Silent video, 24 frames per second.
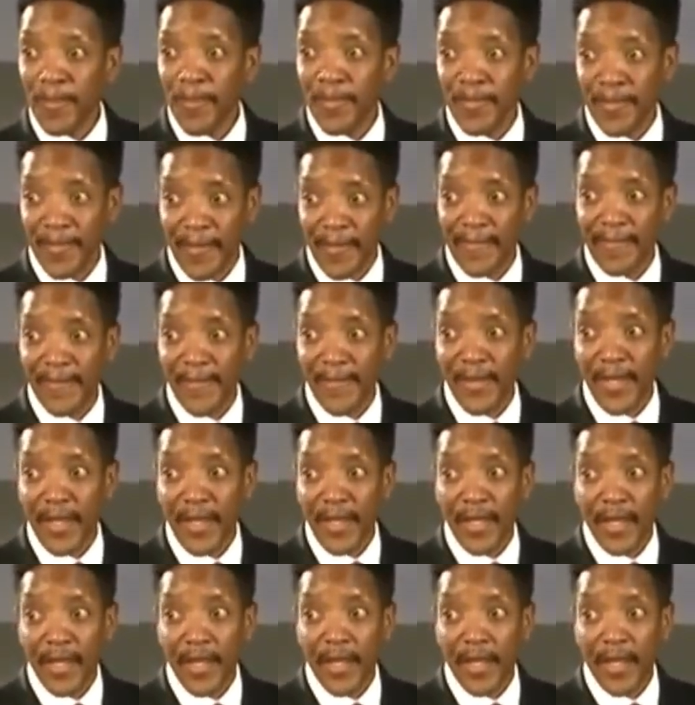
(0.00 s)
Hmm.
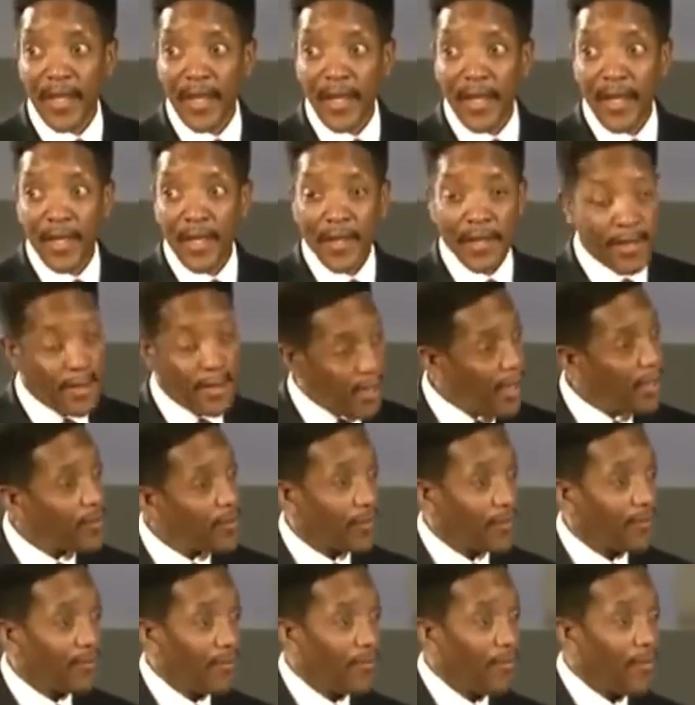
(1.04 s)

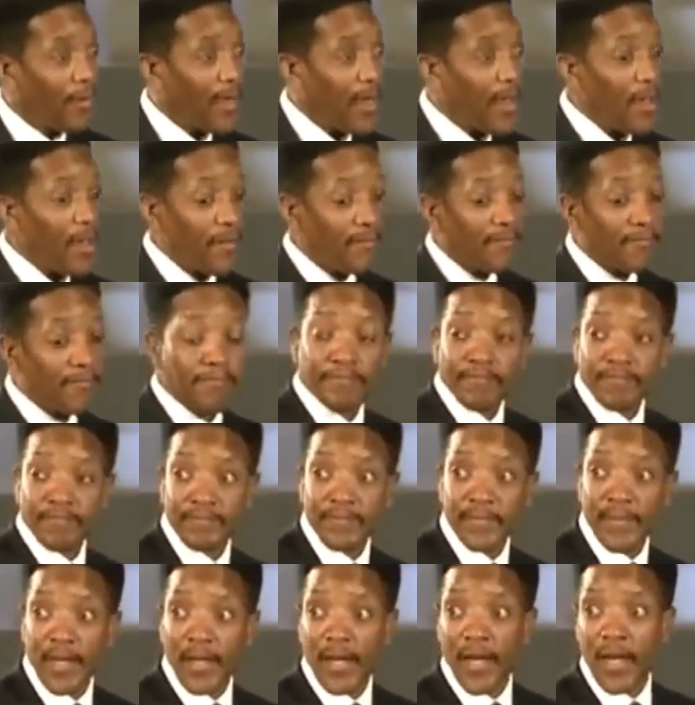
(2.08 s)
Yes? Oh, yeah.
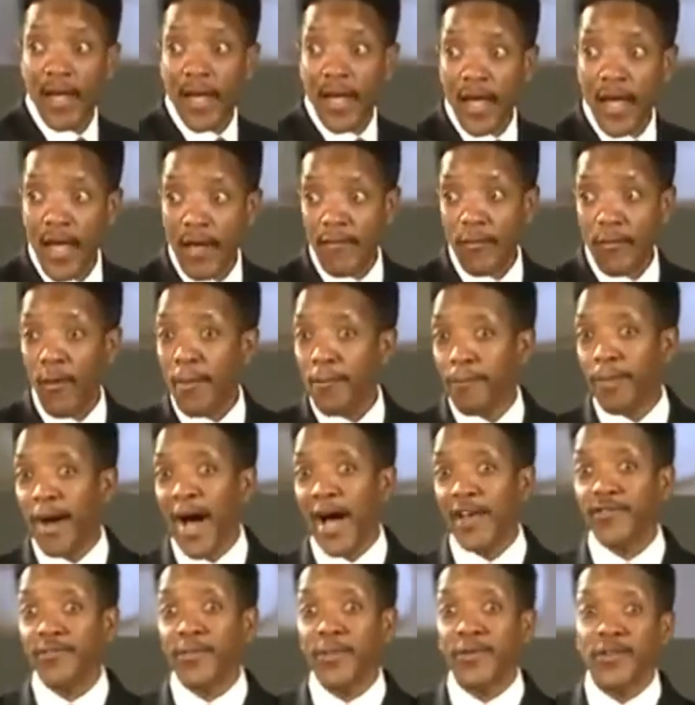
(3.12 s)
If it wasn't
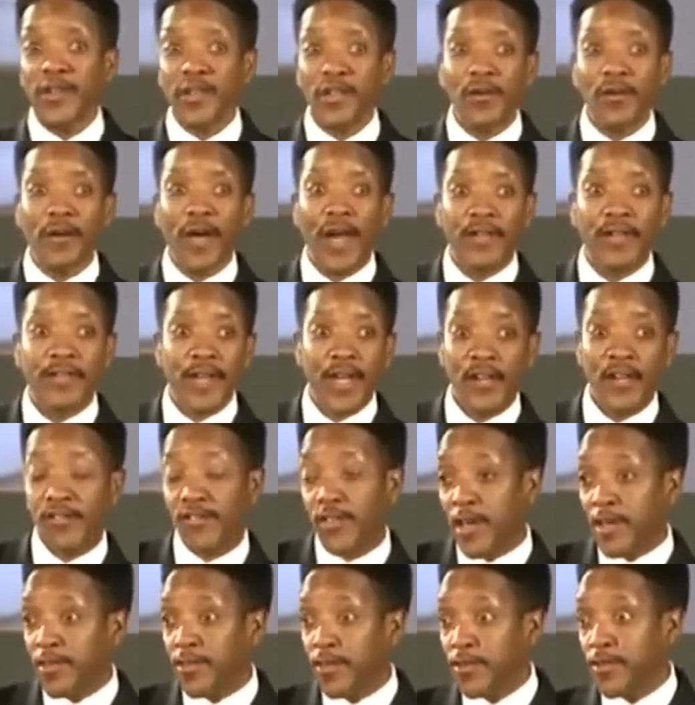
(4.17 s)
possible, then you got to take
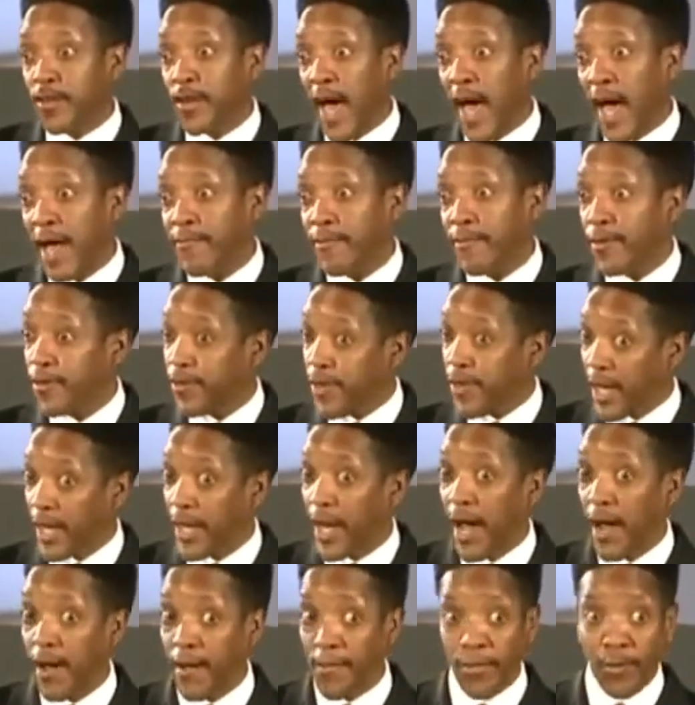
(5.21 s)
Jesus' life and take
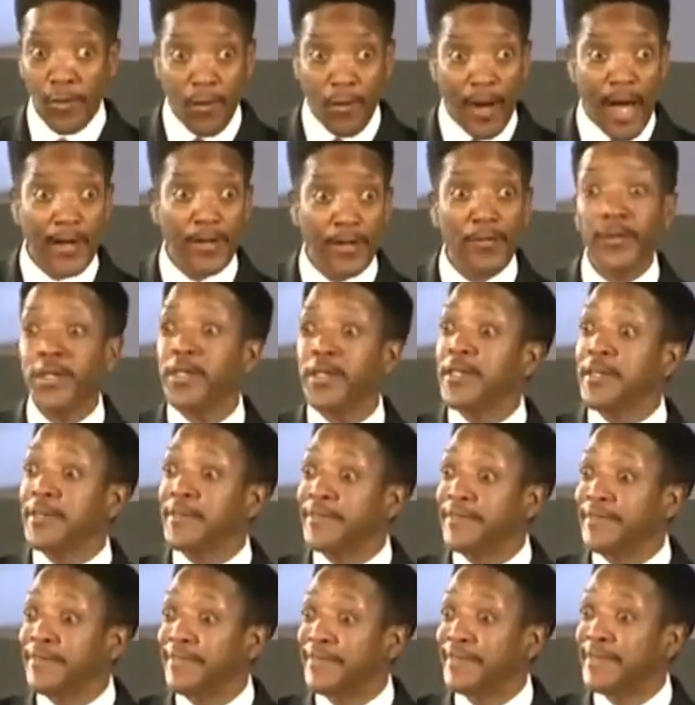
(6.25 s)
it out and throw it out the window.
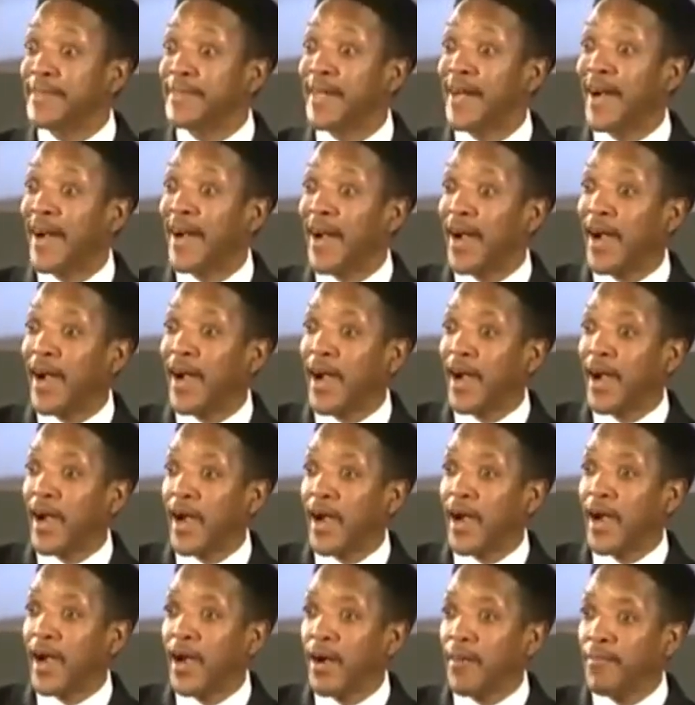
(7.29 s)

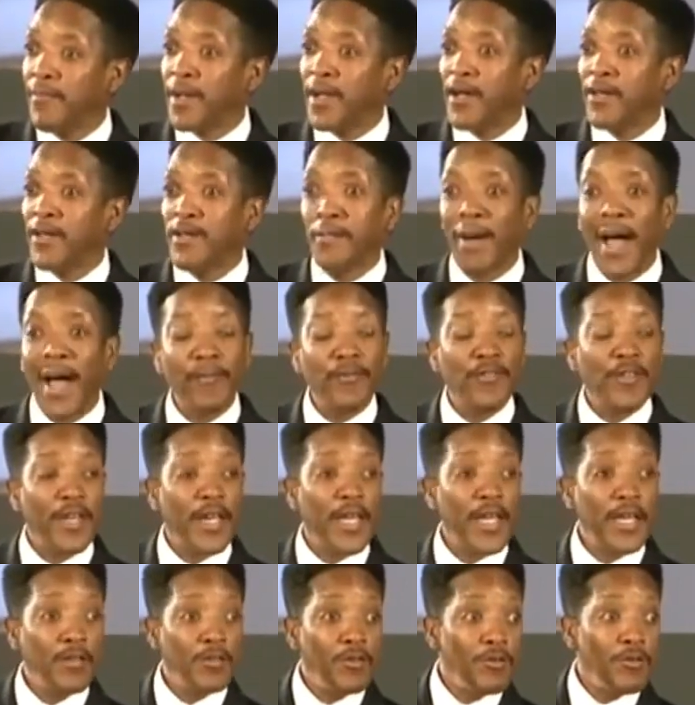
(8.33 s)
Because the Bible
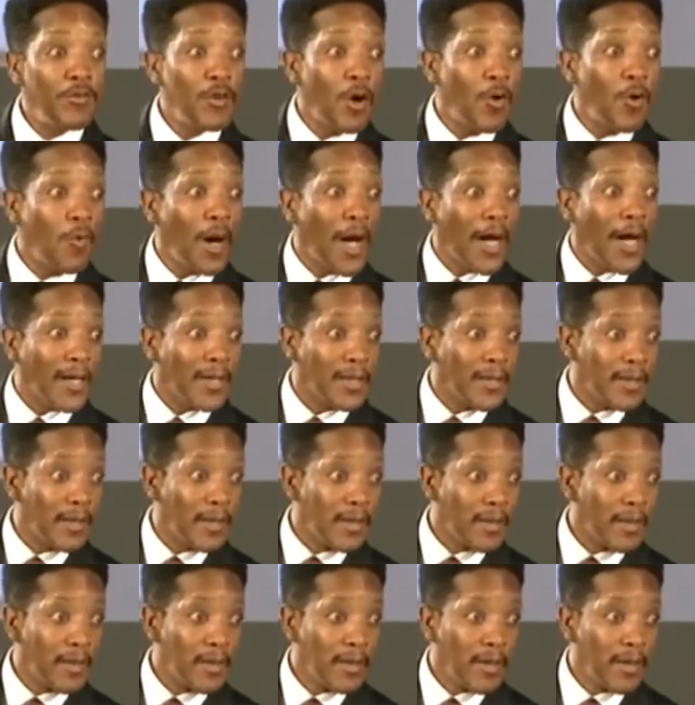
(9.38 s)
said he knew no what?
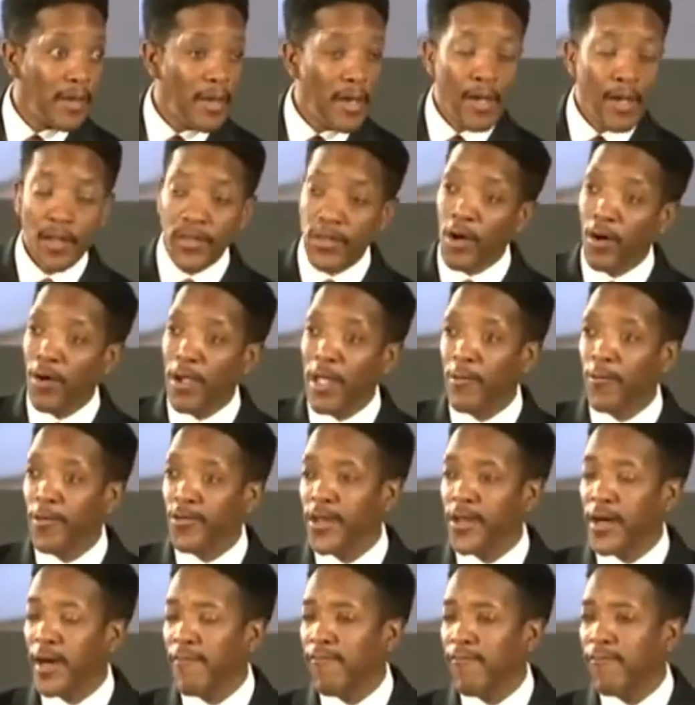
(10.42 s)
Though he
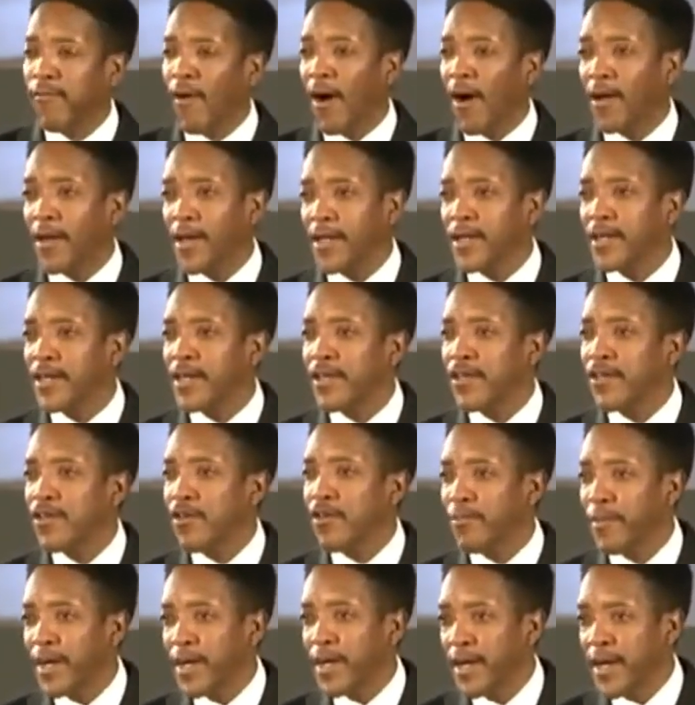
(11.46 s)
was in a fallen
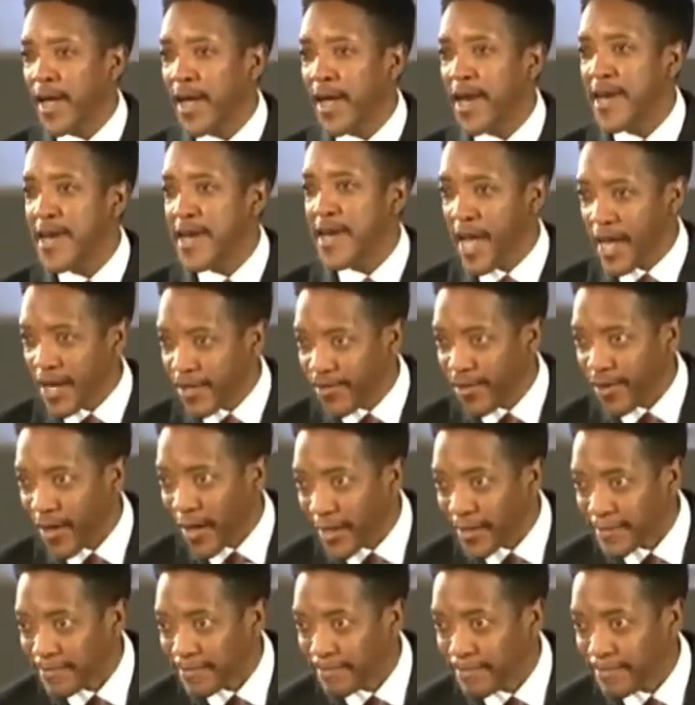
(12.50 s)
human
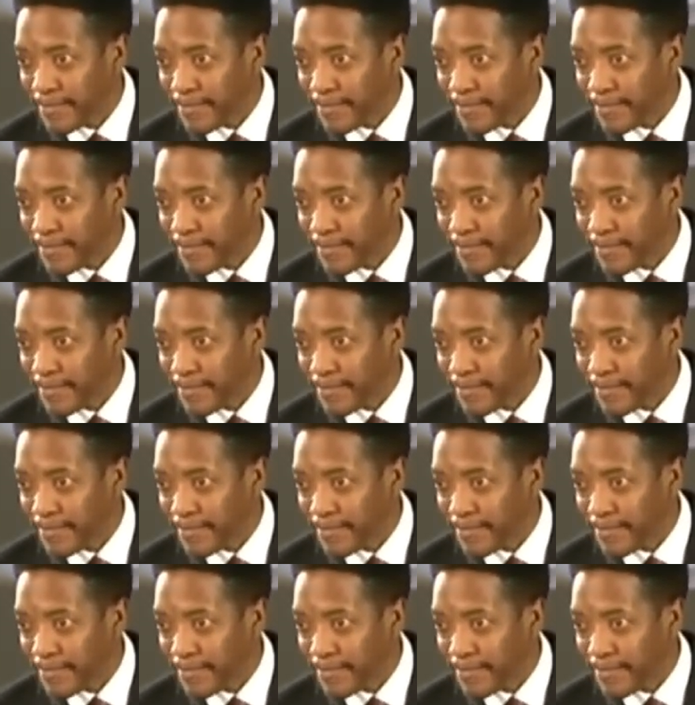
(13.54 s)
nature